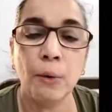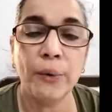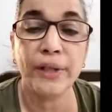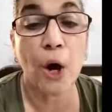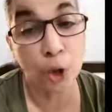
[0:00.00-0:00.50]

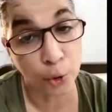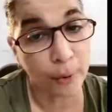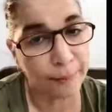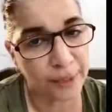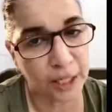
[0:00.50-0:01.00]
with
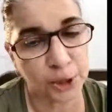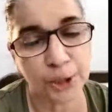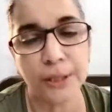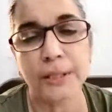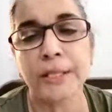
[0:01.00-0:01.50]
ongoing
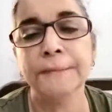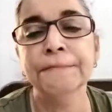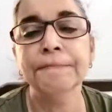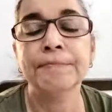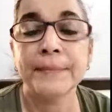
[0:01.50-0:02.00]

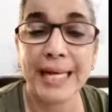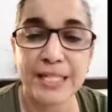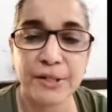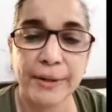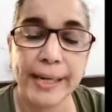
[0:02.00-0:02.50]
productions.
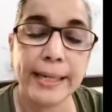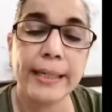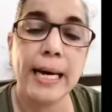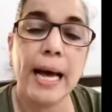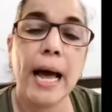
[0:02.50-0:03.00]
That's great.
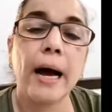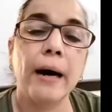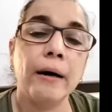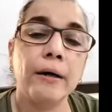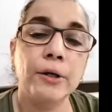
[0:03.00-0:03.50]

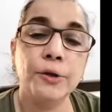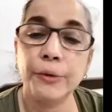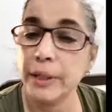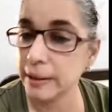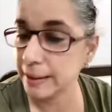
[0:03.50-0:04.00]

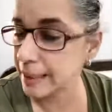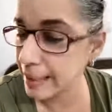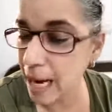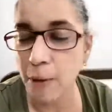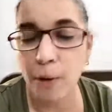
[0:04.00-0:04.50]
There are
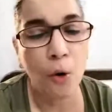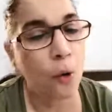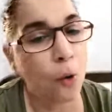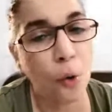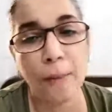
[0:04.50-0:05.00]
now a
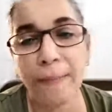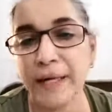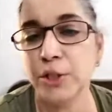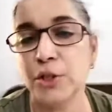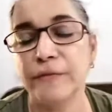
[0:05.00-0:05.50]
whole
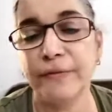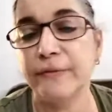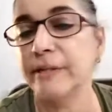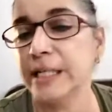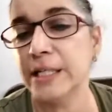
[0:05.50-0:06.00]
bunch of
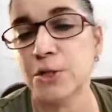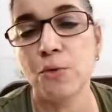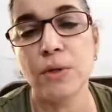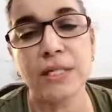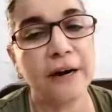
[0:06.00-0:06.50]
theater
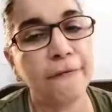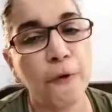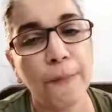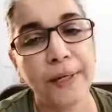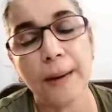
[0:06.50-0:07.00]
schools that have
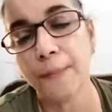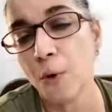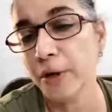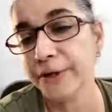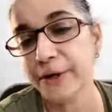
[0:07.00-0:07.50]
opened up
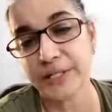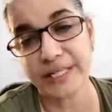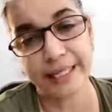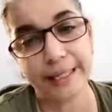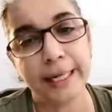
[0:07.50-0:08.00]
all across
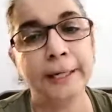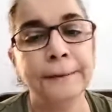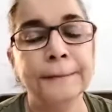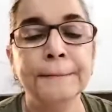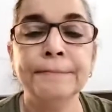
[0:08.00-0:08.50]
India.
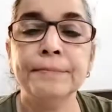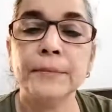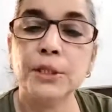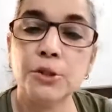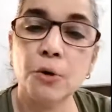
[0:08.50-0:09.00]

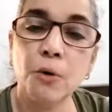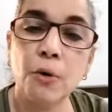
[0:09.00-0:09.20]
So